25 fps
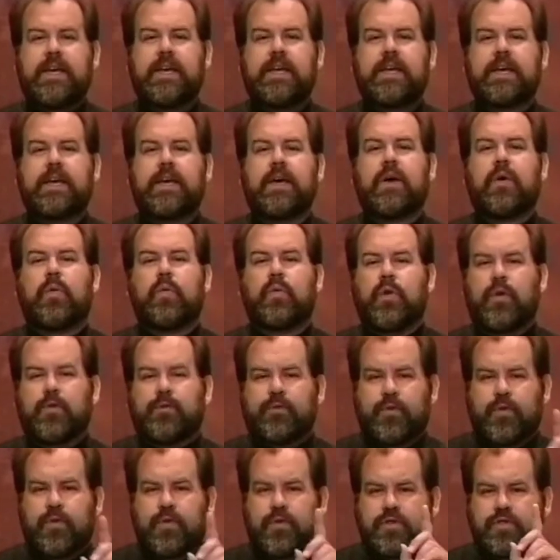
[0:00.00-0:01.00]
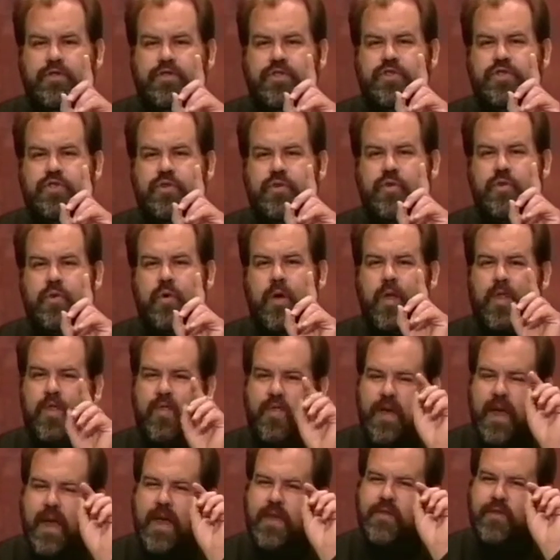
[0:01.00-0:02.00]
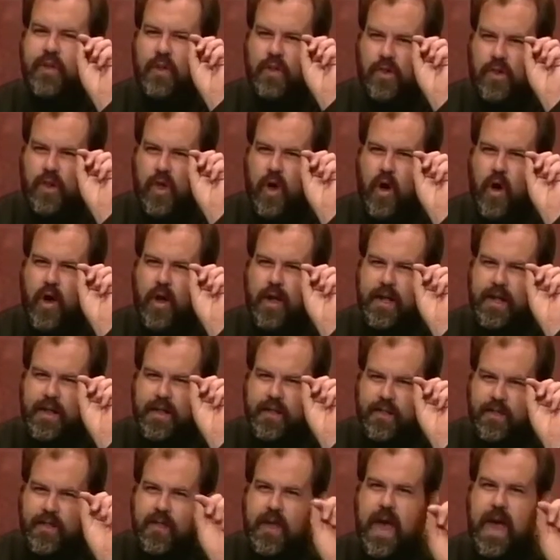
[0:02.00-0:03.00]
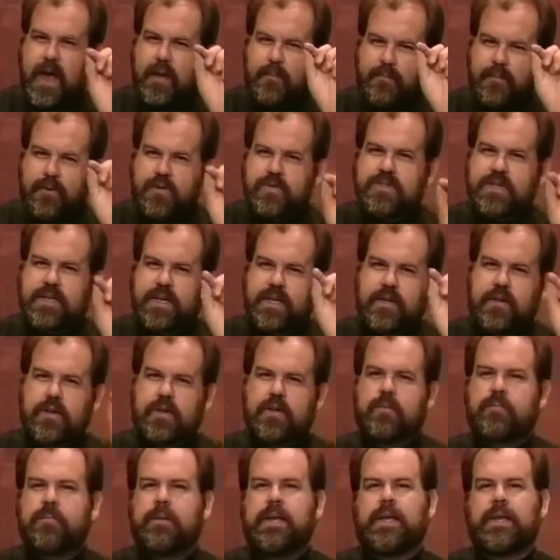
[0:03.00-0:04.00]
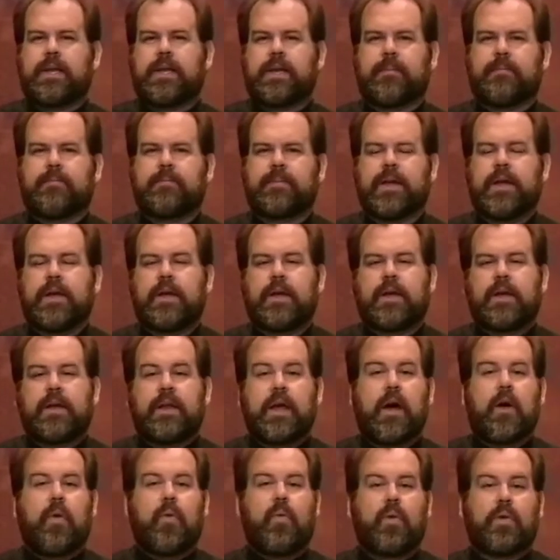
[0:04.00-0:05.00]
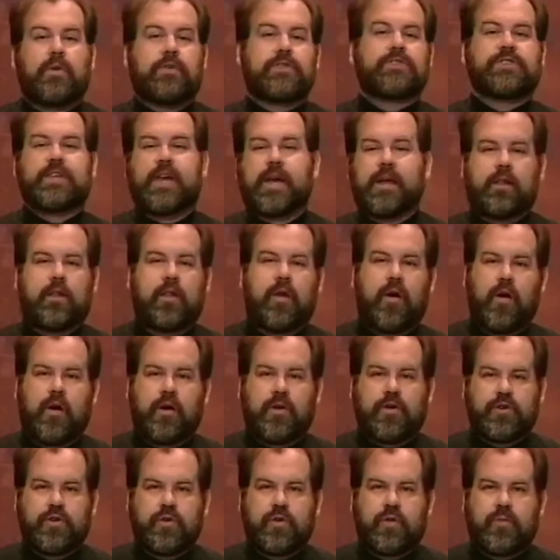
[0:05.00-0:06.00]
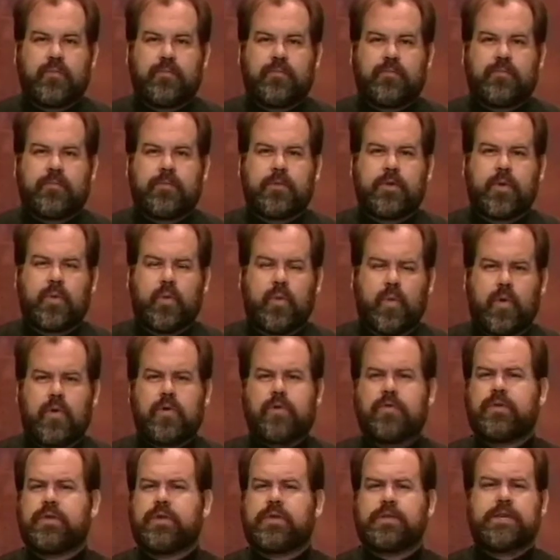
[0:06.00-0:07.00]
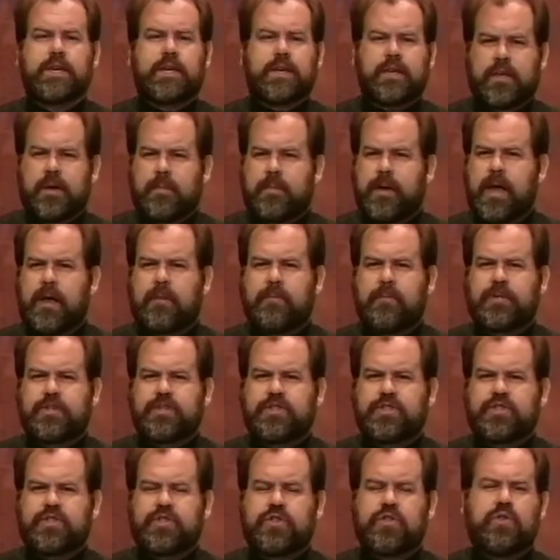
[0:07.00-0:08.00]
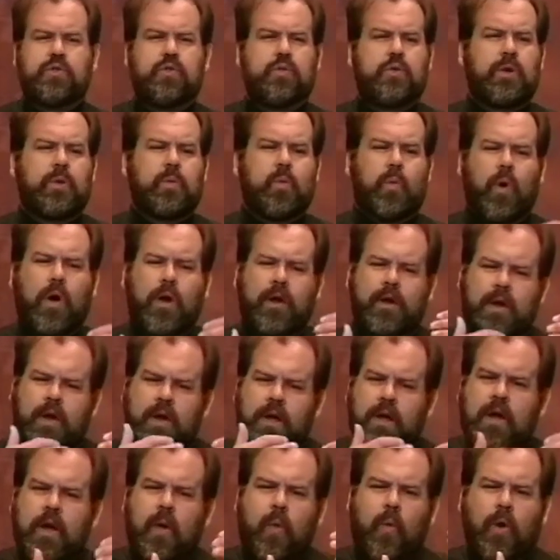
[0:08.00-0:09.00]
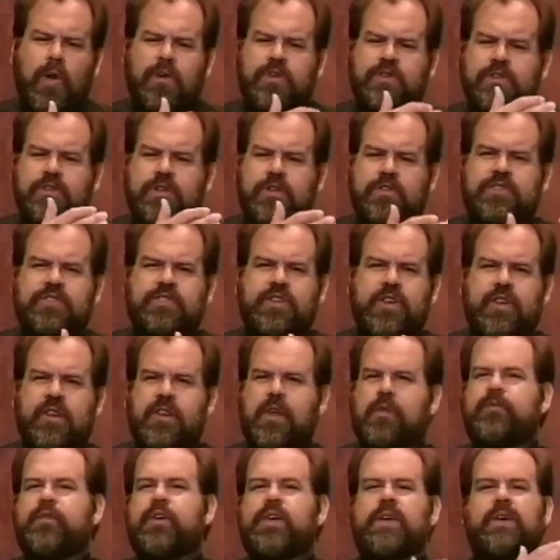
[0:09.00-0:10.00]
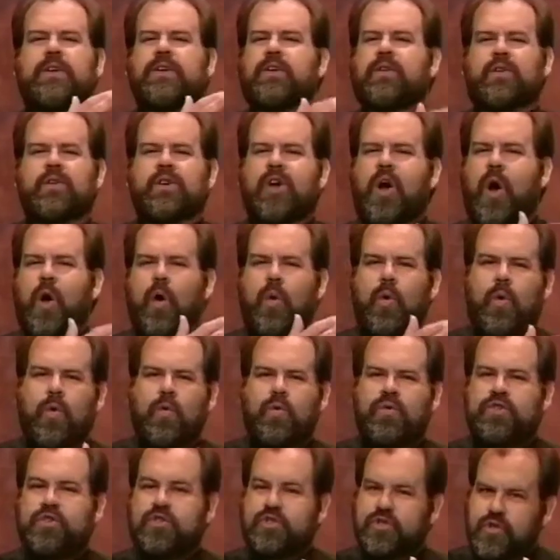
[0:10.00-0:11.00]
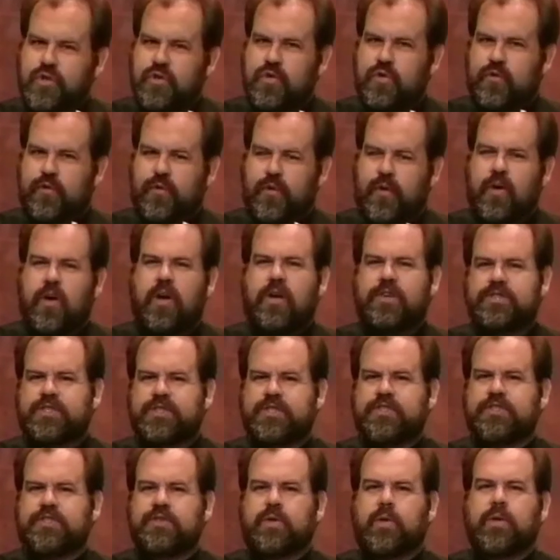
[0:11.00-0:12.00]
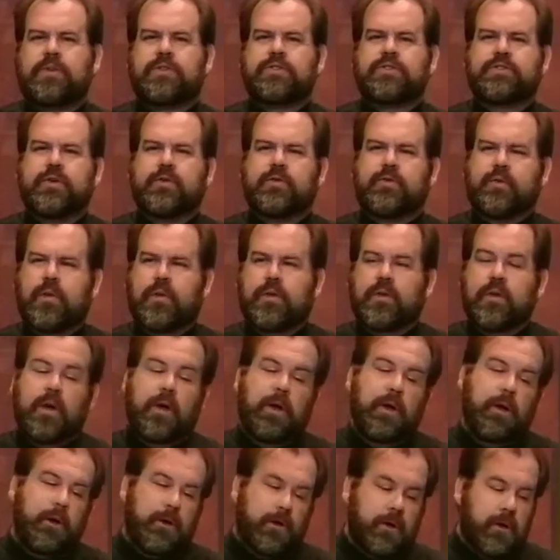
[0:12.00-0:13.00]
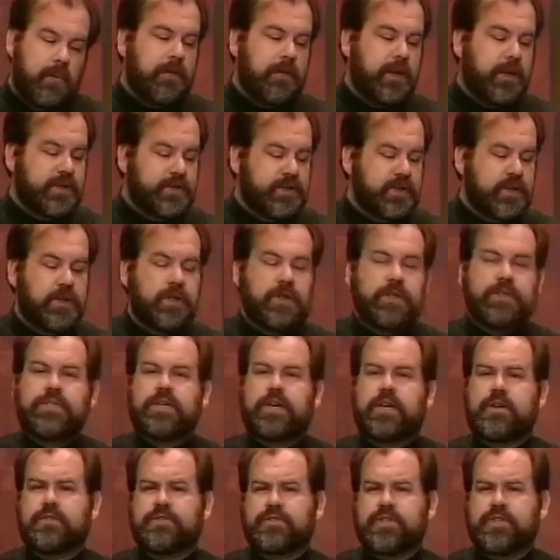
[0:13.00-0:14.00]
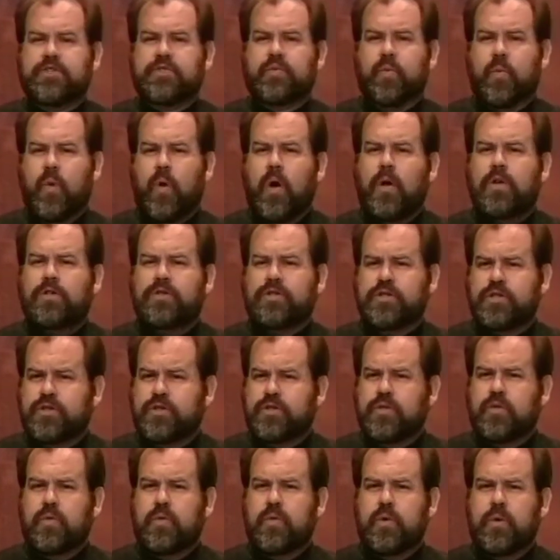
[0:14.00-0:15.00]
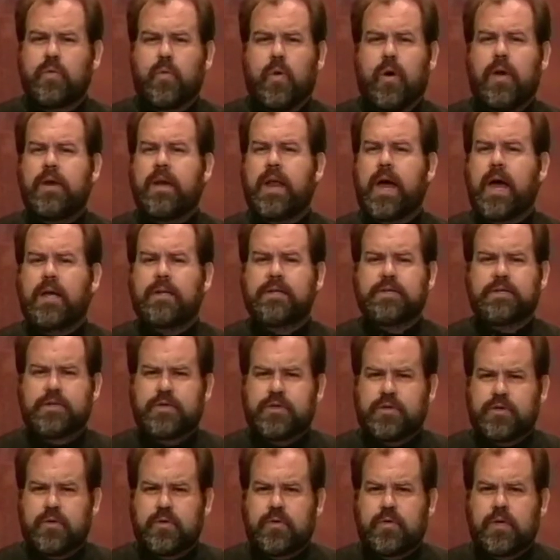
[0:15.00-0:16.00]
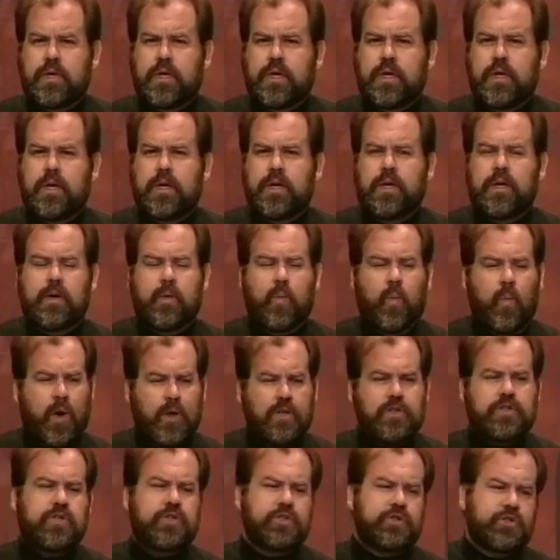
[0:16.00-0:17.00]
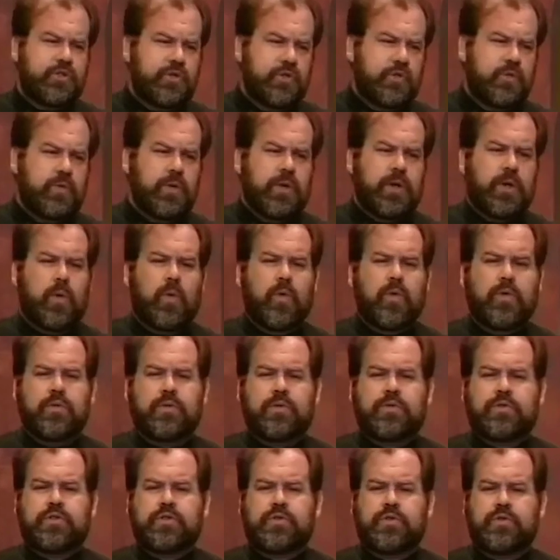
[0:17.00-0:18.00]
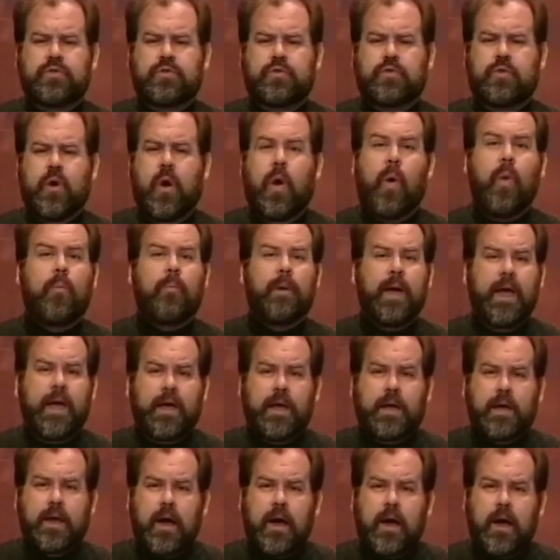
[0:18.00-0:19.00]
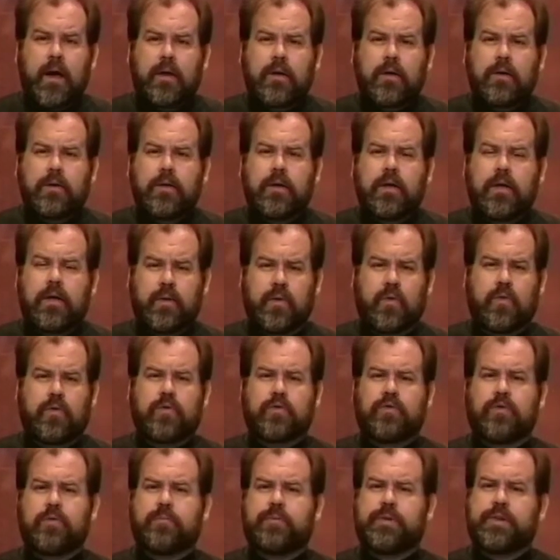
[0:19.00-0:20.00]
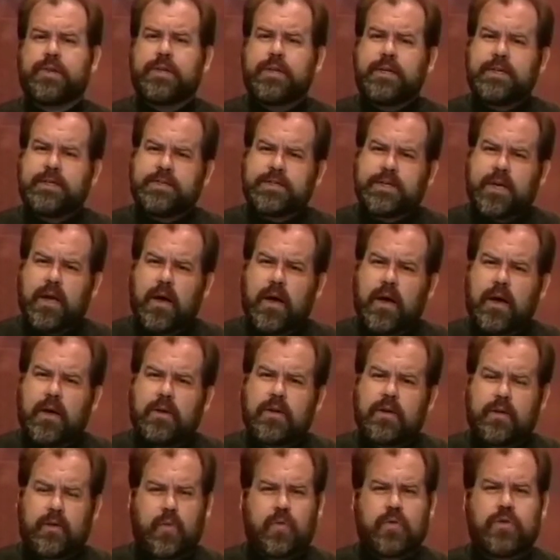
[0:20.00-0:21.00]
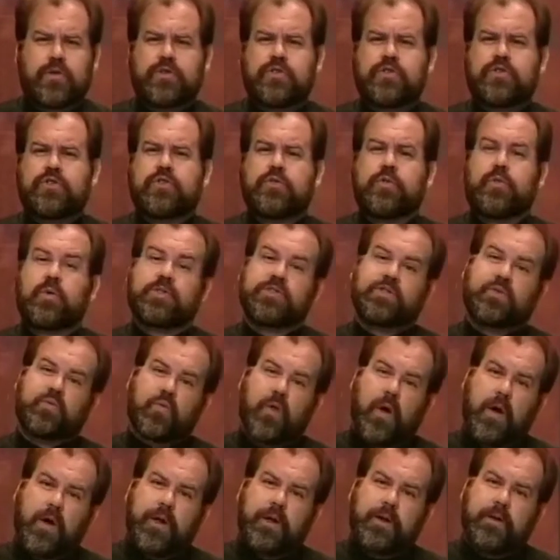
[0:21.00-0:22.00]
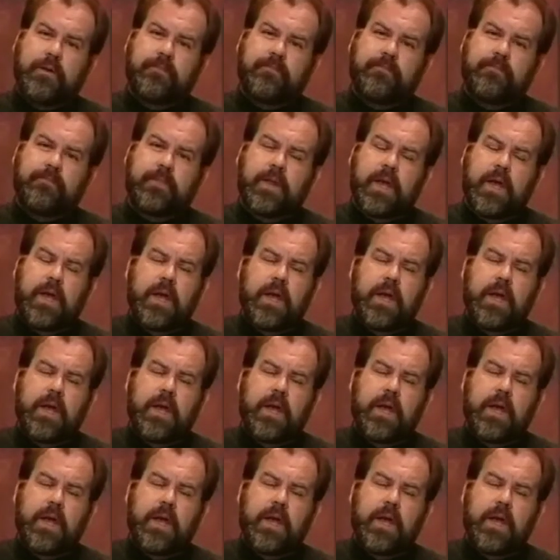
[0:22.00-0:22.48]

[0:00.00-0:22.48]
he refers to the law in that particular meaning. Now, what does that law do? What do the Ten Commandments do and what, what does the Levitical Code do for us and so on and so forth? Well, basically it tells us what to do and what not to do what to do in order to obey God, in order to please God, in order to do what's right,